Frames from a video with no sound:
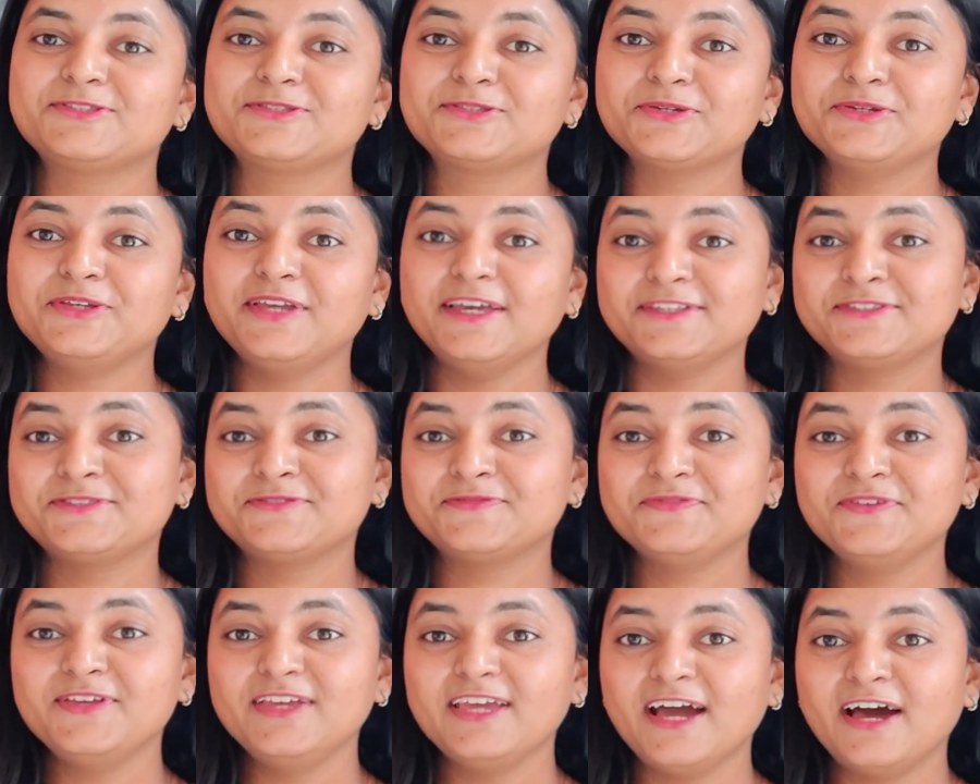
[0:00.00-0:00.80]
So yes,
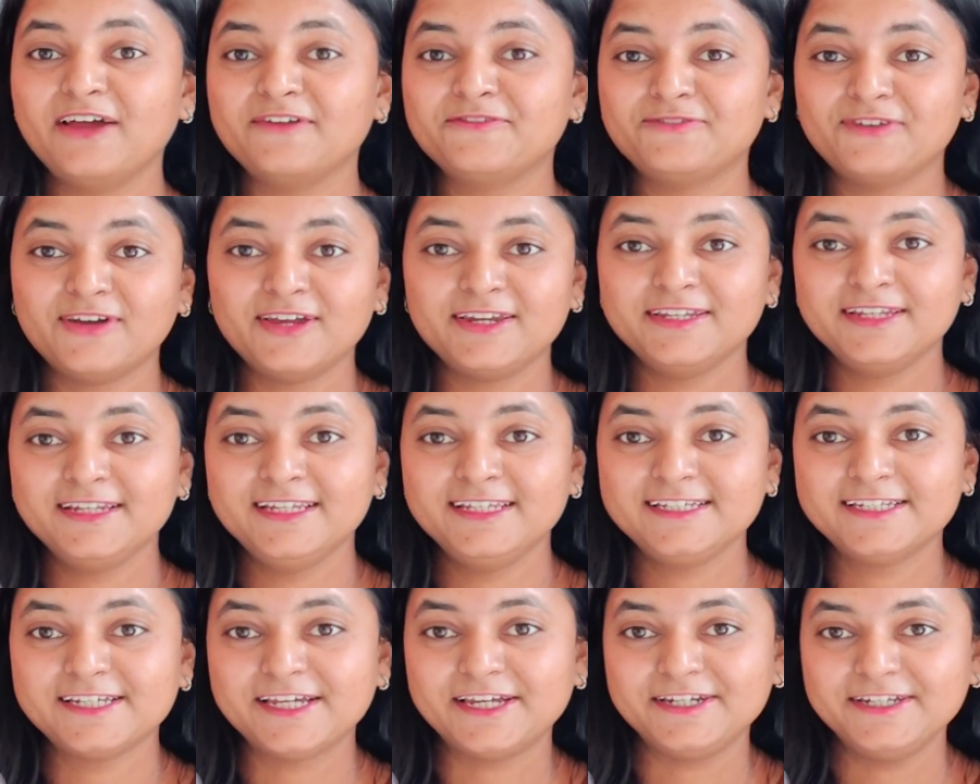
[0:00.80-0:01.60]
we are
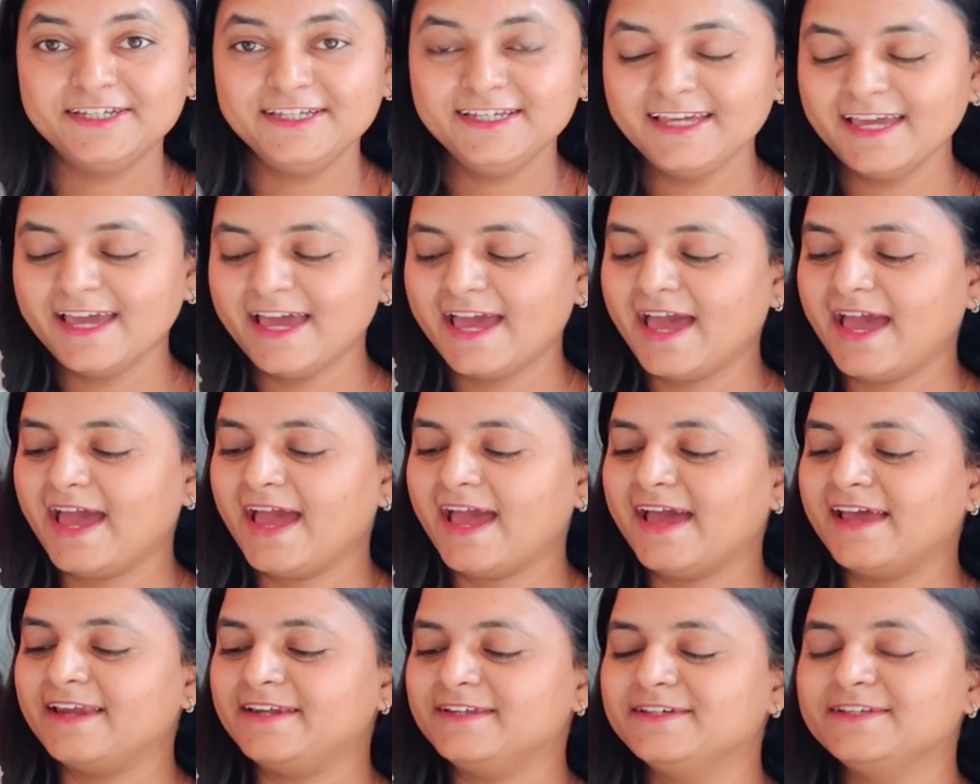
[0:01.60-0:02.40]
finally ready,
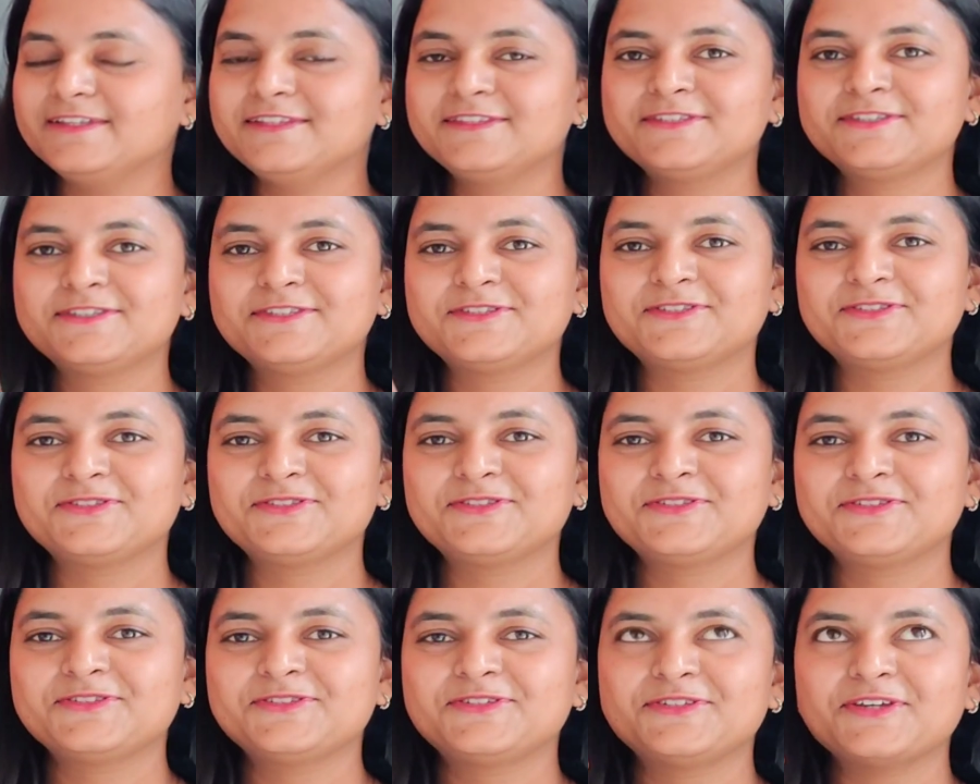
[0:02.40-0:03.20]
and
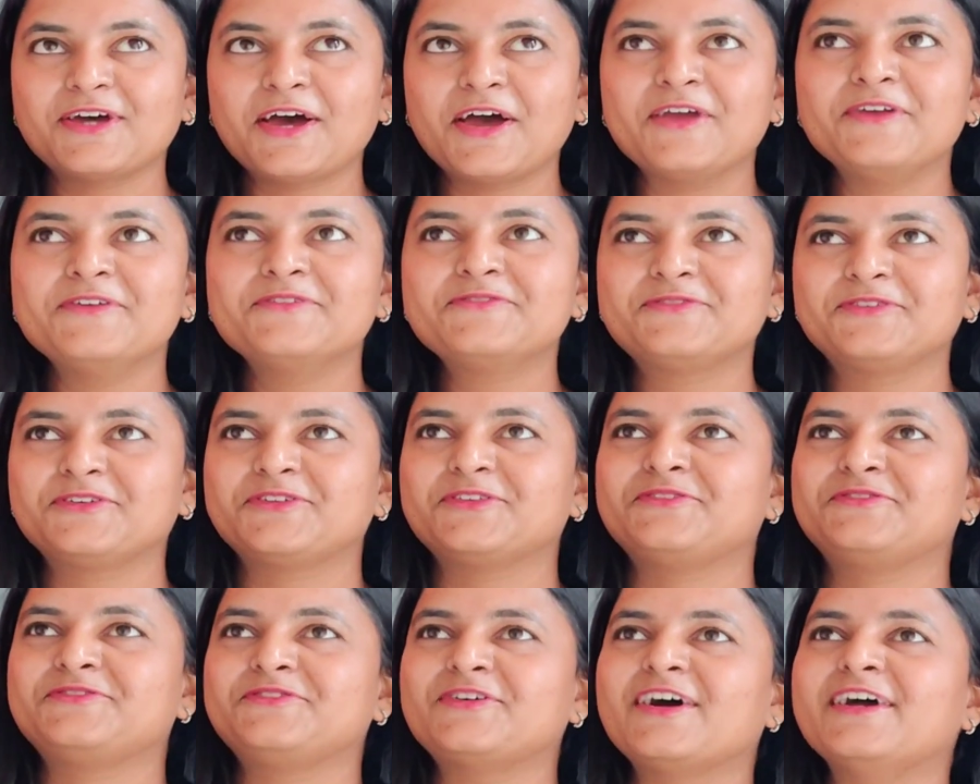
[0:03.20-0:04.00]
it's time for
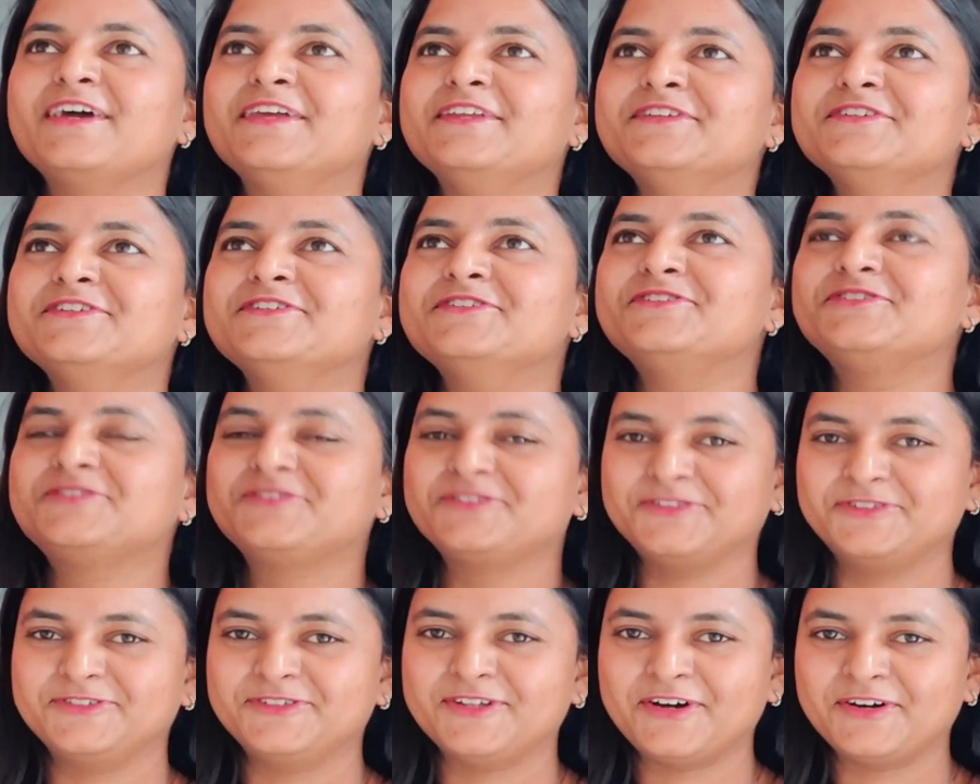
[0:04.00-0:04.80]
the final
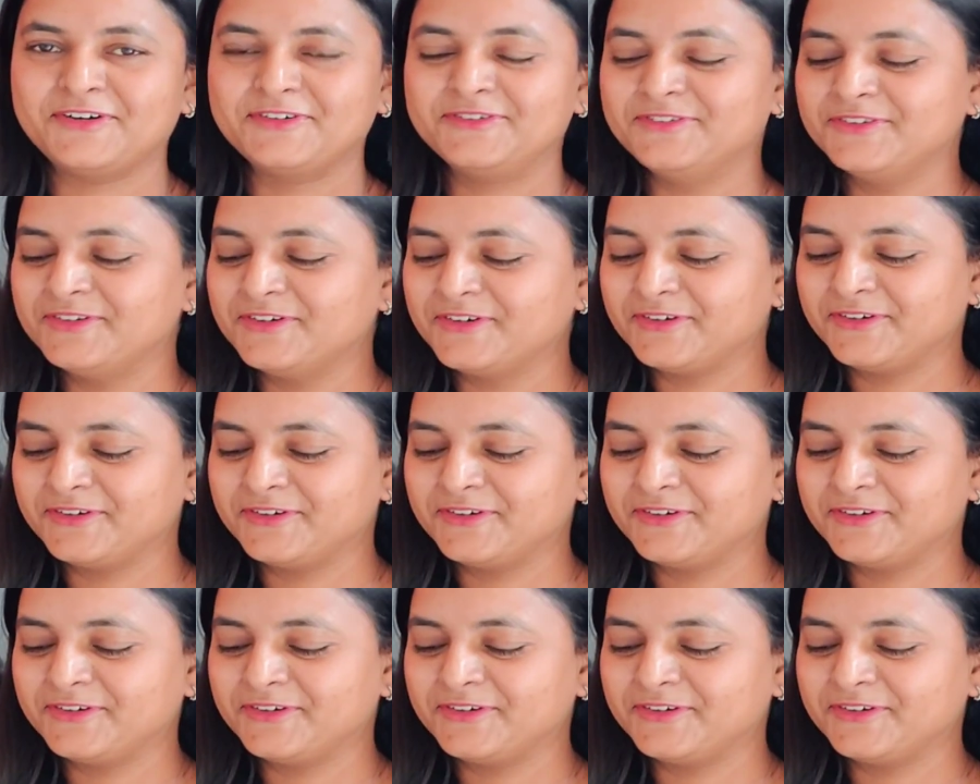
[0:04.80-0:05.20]
showdown.